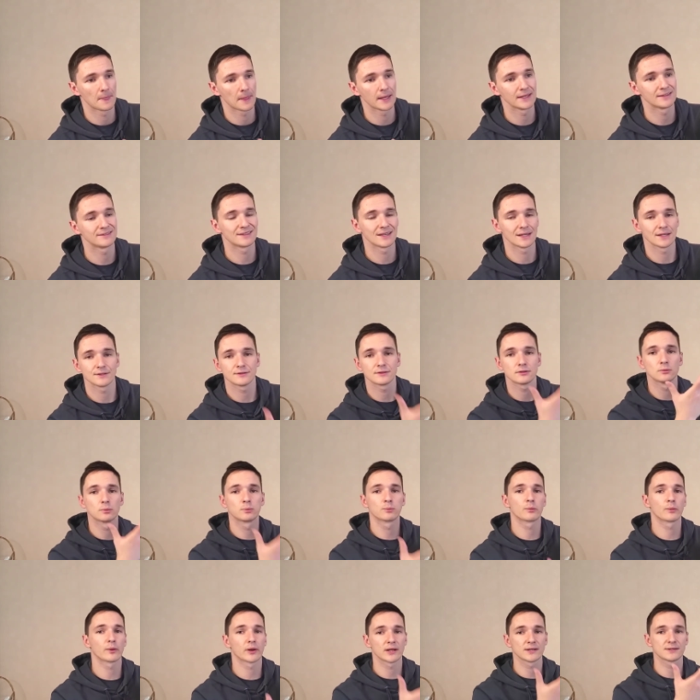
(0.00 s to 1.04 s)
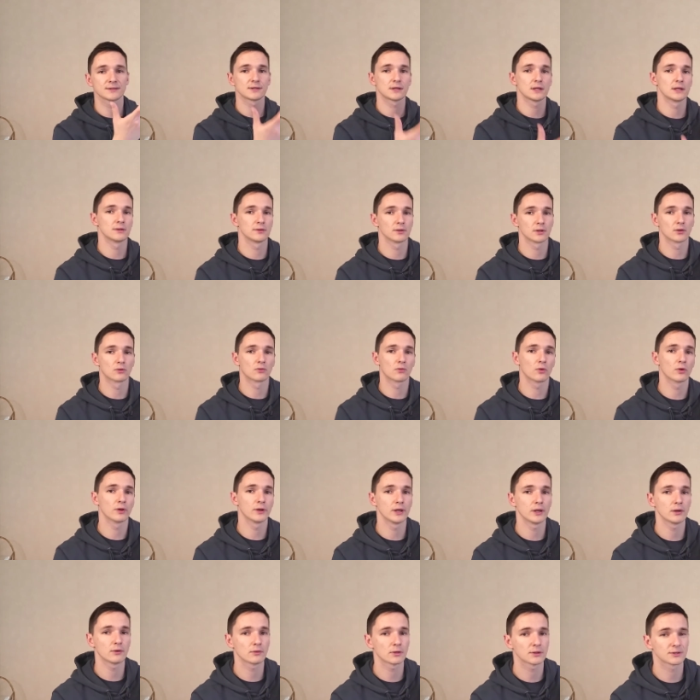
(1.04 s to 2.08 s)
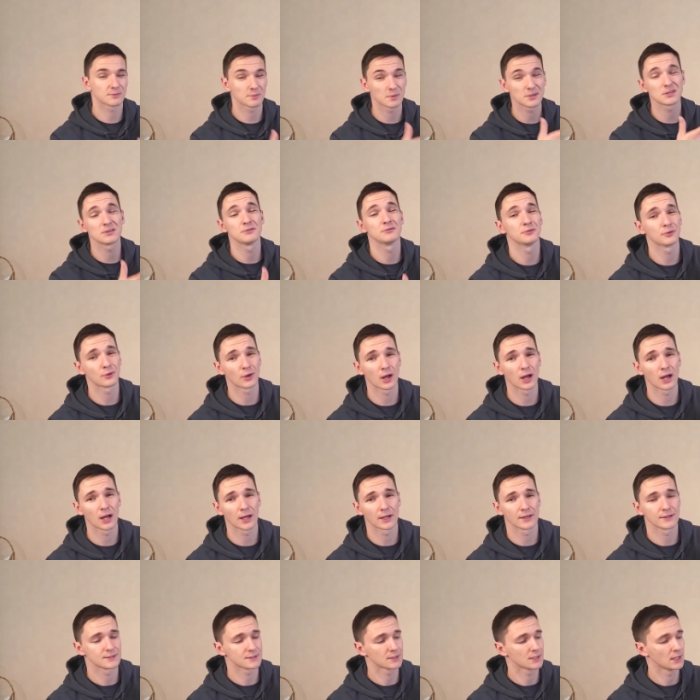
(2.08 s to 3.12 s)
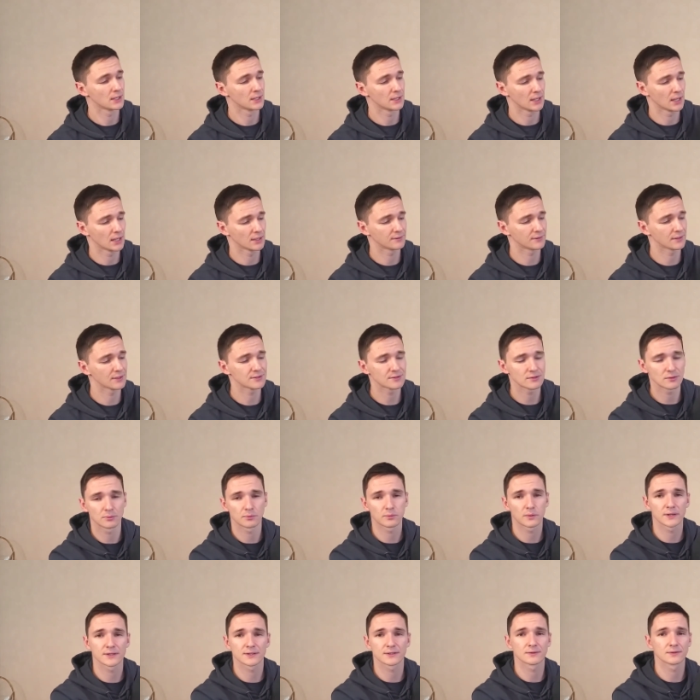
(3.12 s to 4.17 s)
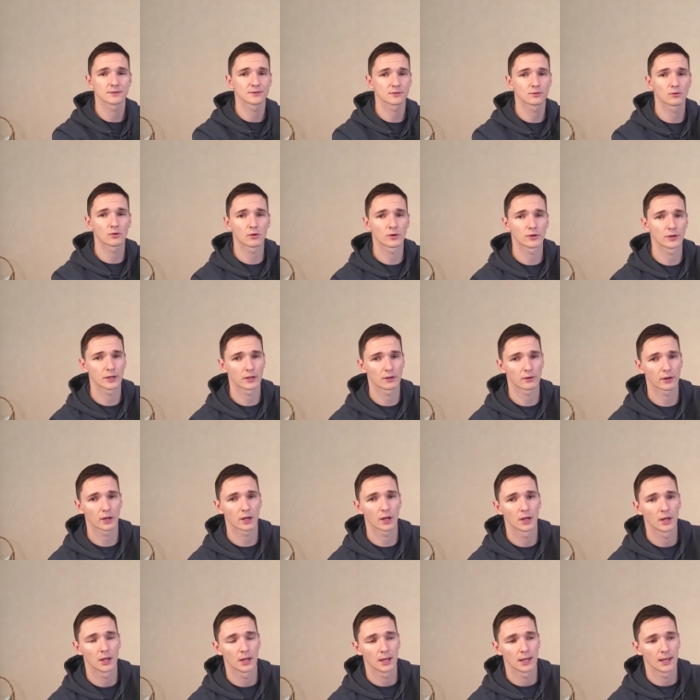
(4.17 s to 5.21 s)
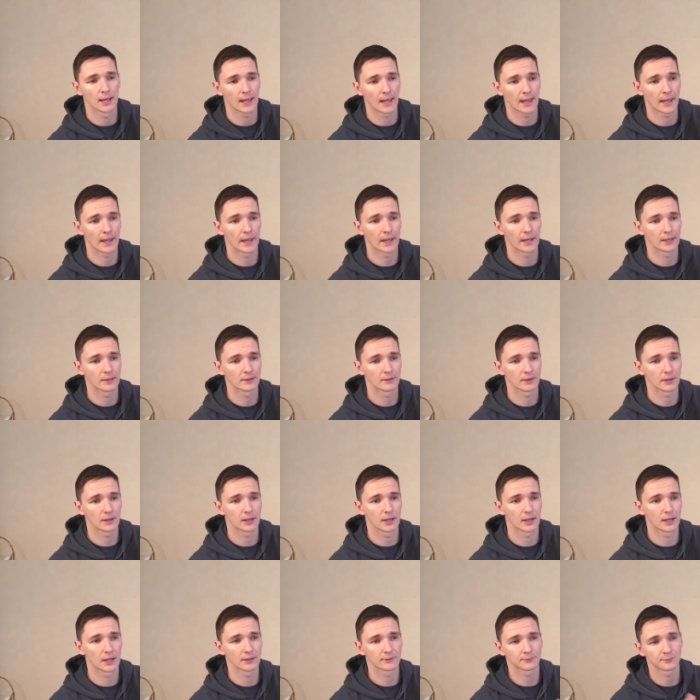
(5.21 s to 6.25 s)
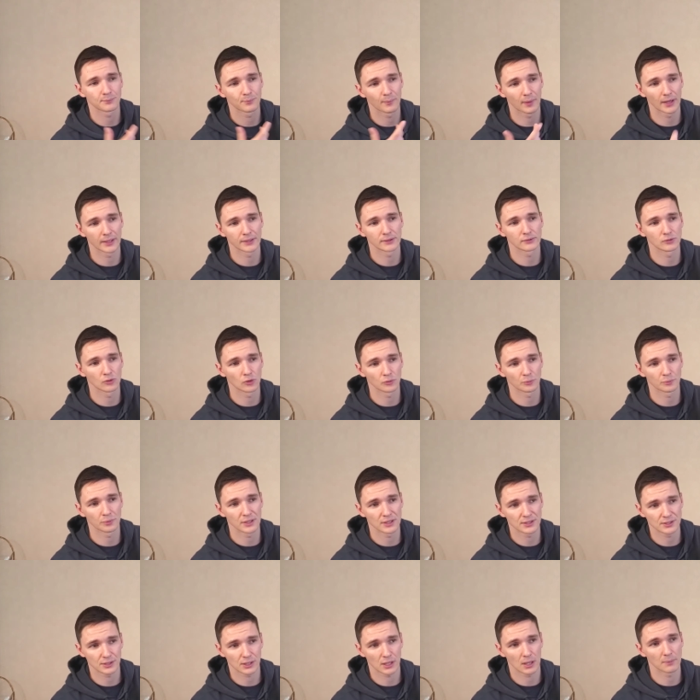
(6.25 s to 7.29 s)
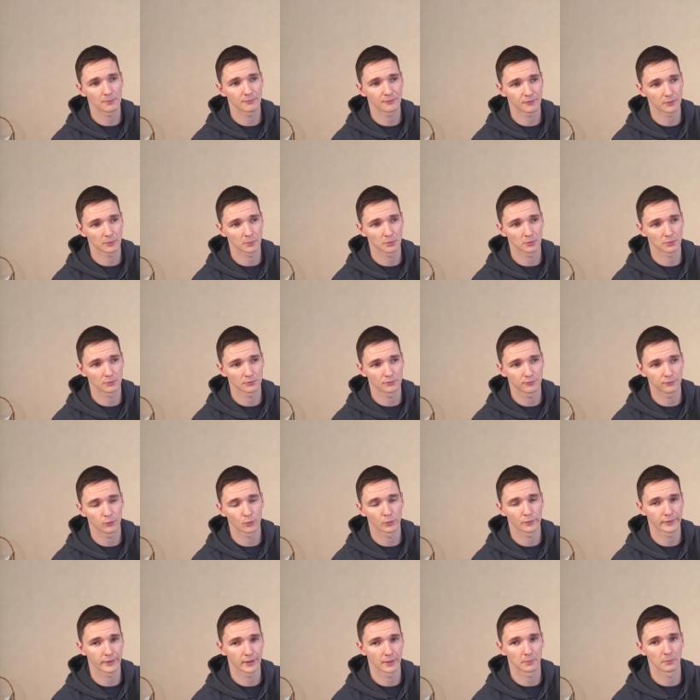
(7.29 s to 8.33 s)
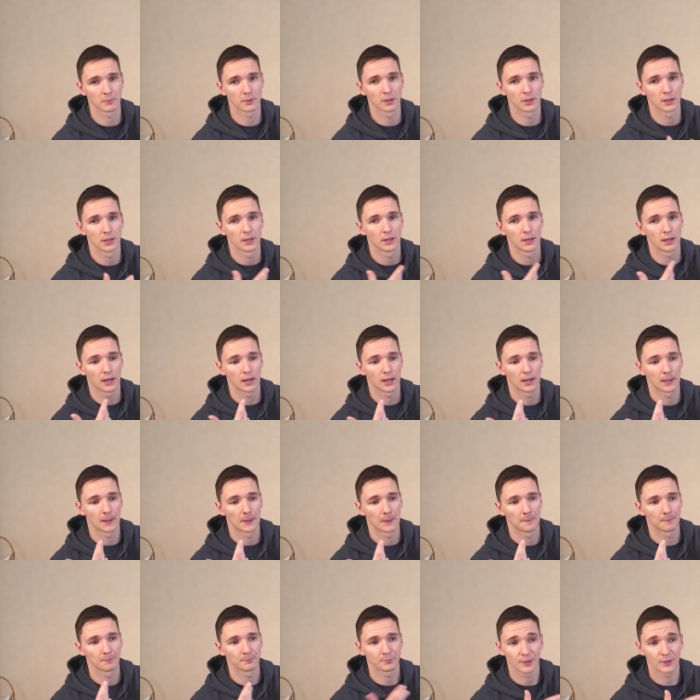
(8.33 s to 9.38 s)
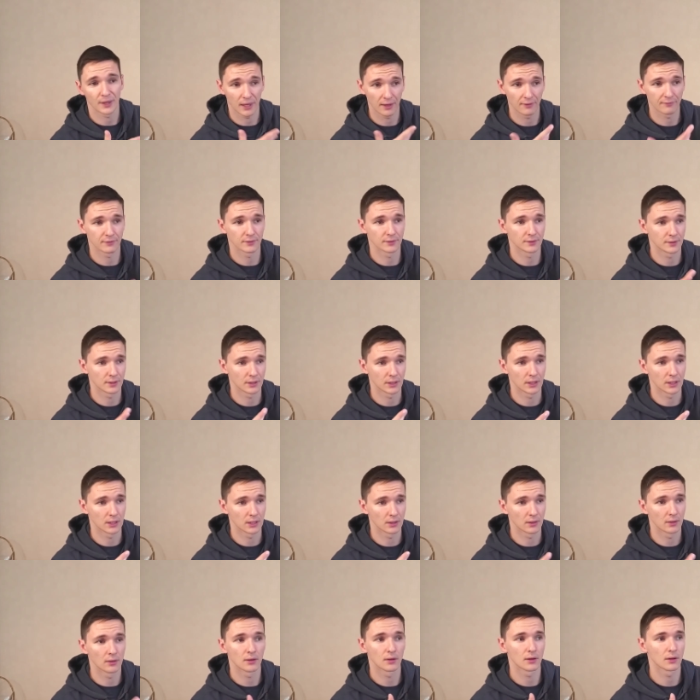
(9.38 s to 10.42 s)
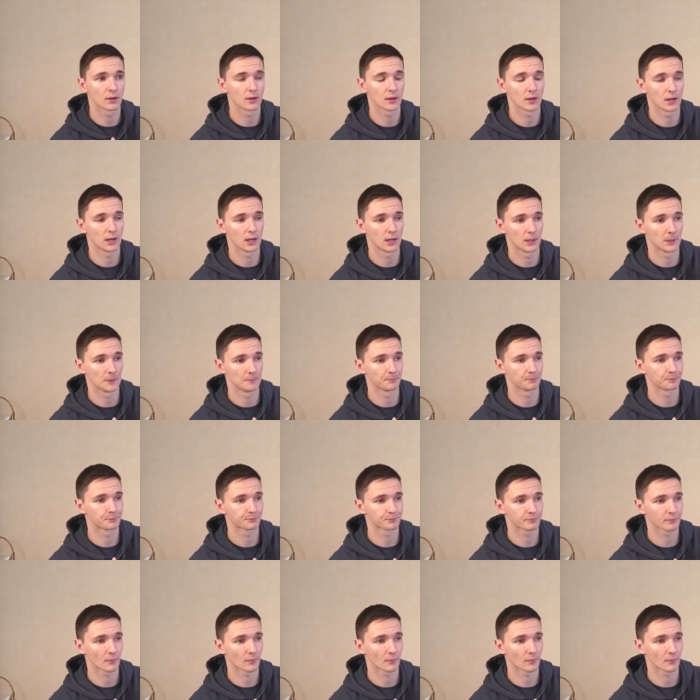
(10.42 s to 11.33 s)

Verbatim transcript: it tends to press in the groin area, especially for guys. Yeah, it tends to press in this groin area and it might not be as comfortable for them um, given the um,